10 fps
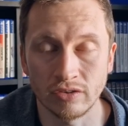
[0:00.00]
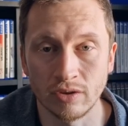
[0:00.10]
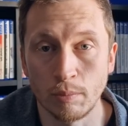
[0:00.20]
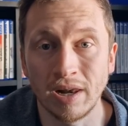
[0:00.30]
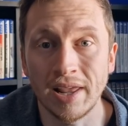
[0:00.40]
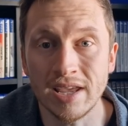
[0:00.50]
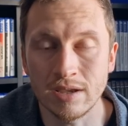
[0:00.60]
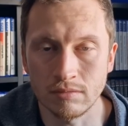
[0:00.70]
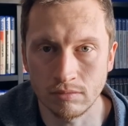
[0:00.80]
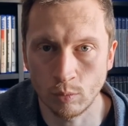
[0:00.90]
to
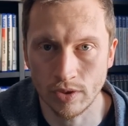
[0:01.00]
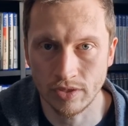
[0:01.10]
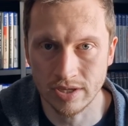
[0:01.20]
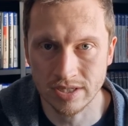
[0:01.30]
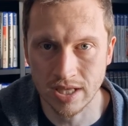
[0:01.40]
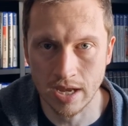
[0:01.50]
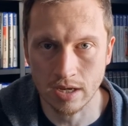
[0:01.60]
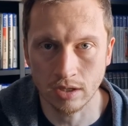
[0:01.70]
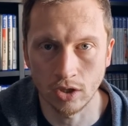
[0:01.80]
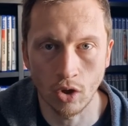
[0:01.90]
play with this
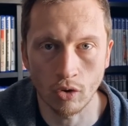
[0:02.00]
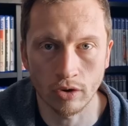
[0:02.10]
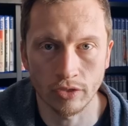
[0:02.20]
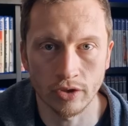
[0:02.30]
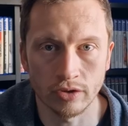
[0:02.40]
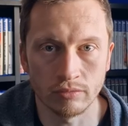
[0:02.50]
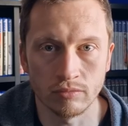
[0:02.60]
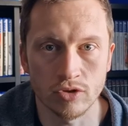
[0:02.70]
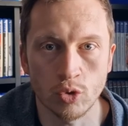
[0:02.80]
thing longer than